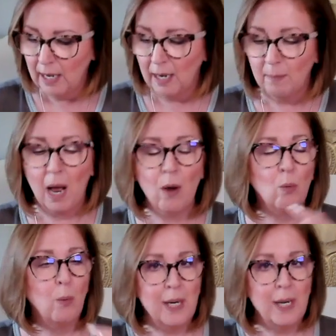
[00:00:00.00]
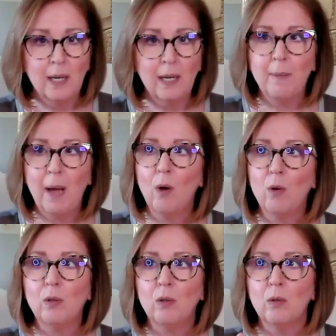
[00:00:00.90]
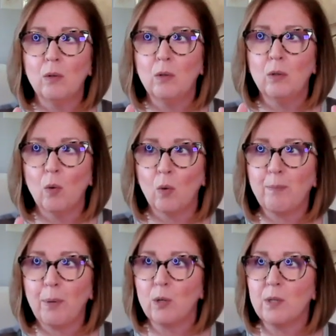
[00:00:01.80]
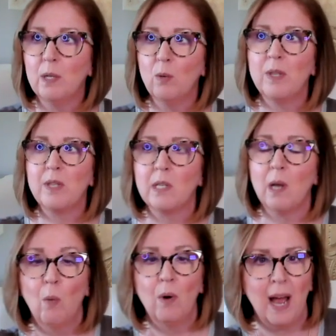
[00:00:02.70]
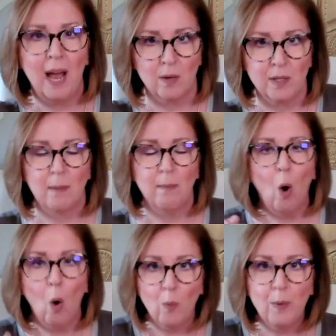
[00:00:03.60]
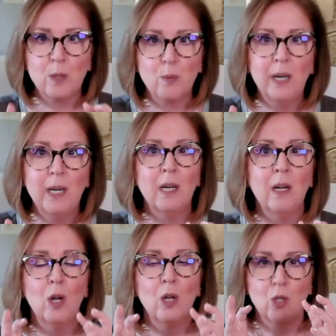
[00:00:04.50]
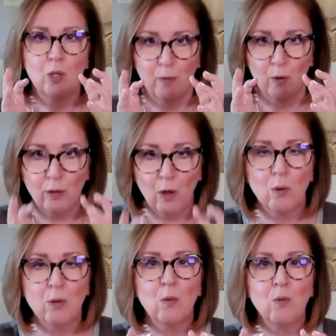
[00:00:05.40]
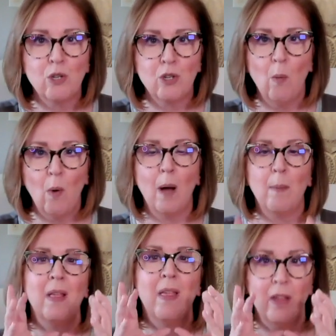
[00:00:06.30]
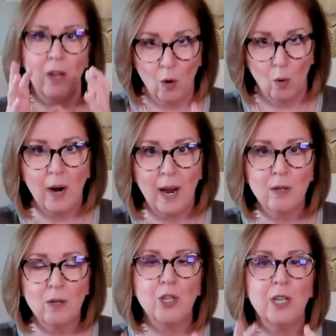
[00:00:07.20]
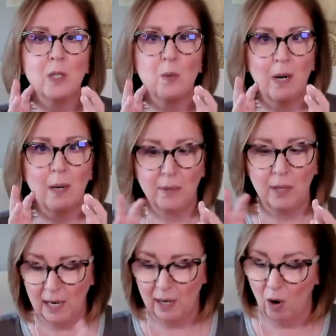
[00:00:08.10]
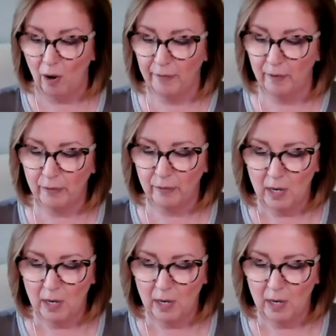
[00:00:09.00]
And I'm not reading about your person with someone else. I'm always reading for those who show up. Your energy is what I'm playing off of.